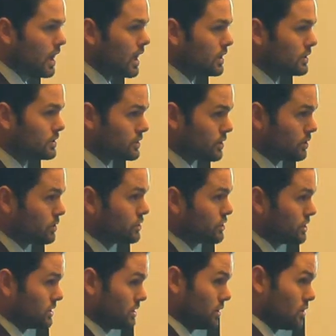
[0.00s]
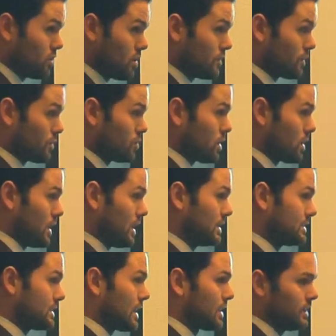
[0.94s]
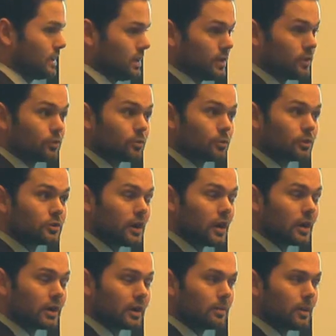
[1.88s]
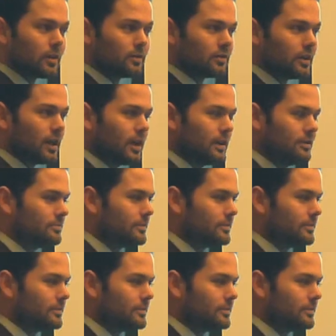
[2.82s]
And so just to go over what exactly it is we're talking about today,